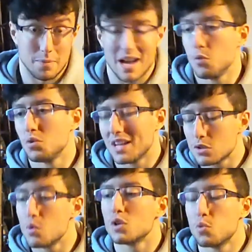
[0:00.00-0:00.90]
And
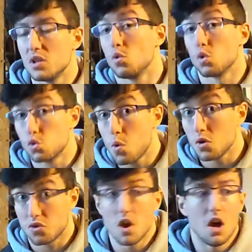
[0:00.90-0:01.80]
that's what we don't
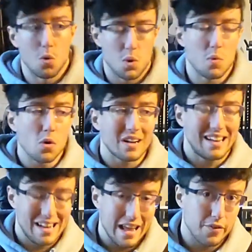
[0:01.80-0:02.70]
want. We
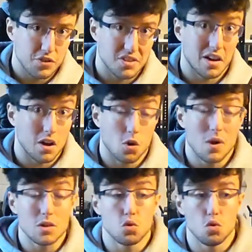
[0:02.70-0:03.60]
want lifts that are
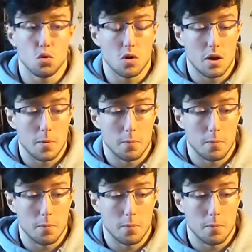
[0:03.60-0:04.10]
going to